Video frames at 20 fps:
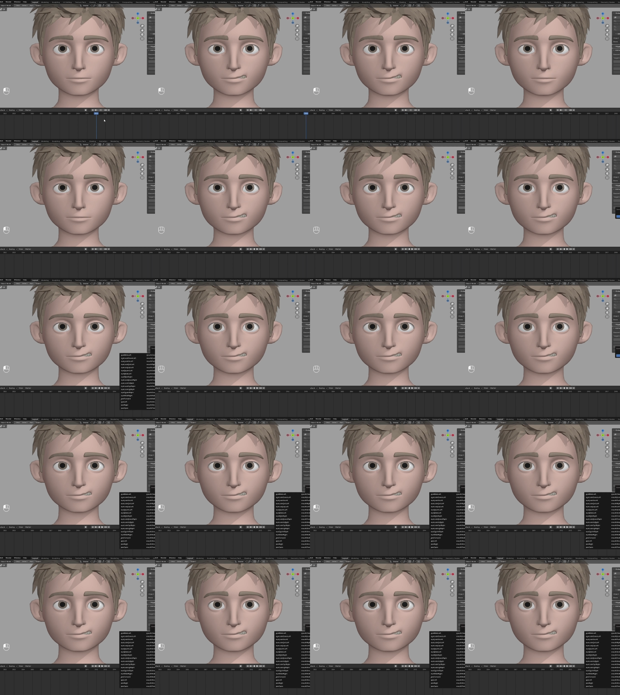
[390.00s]

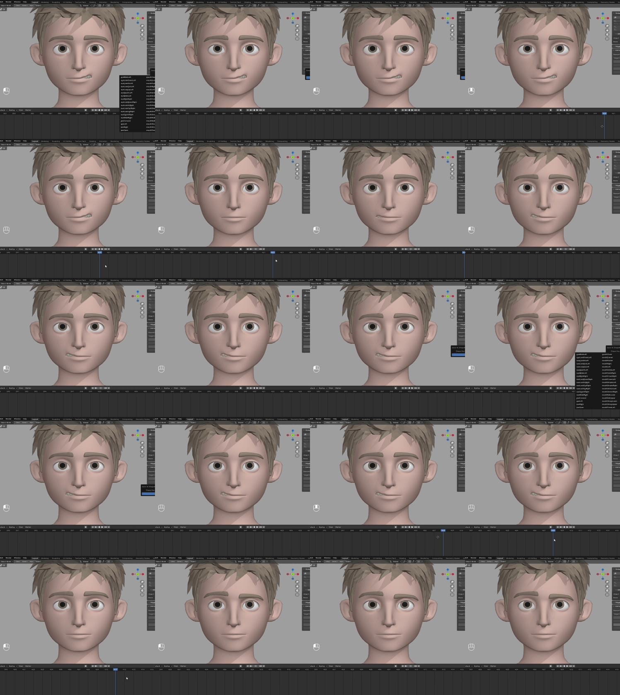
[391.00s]

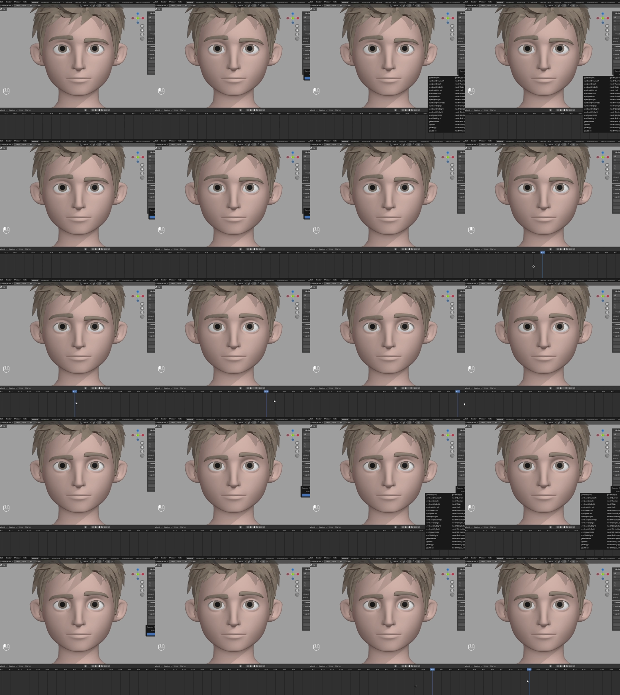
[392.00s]

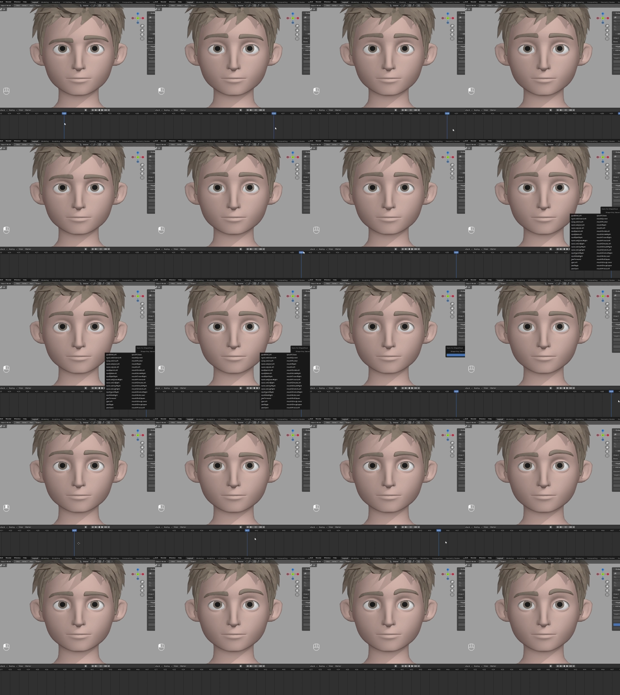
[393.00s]

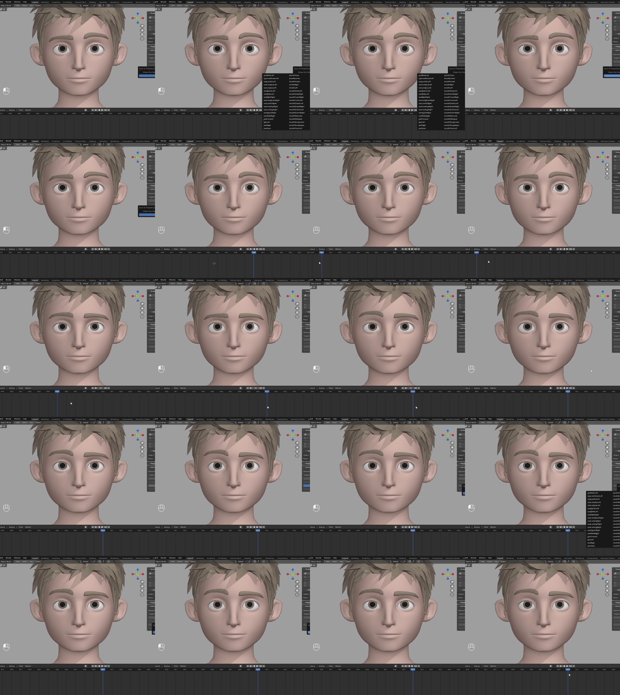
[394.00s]

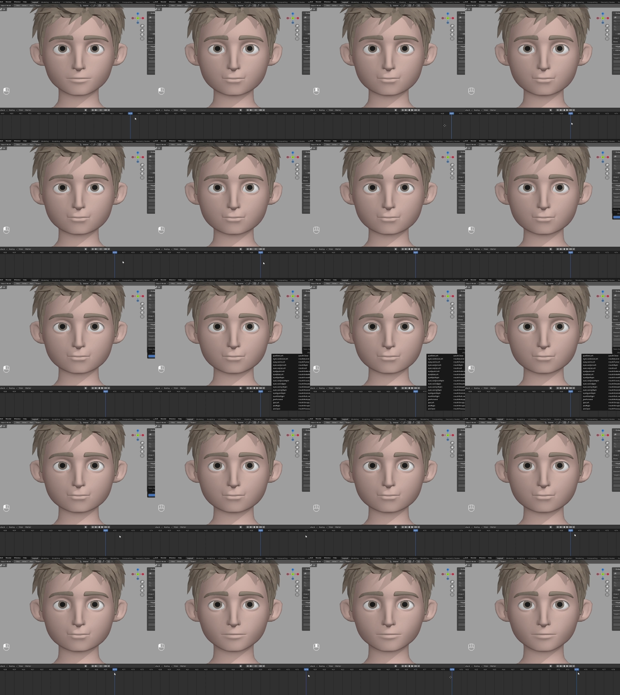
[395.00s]

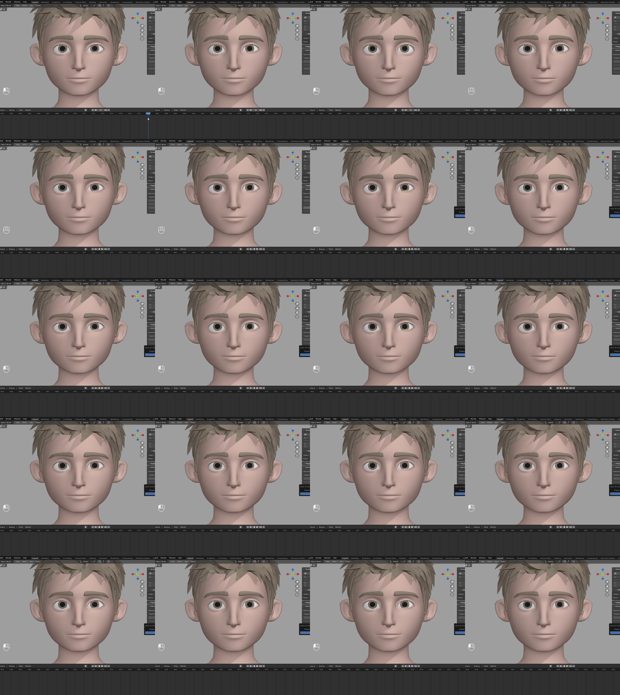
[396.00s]
(no one is talking)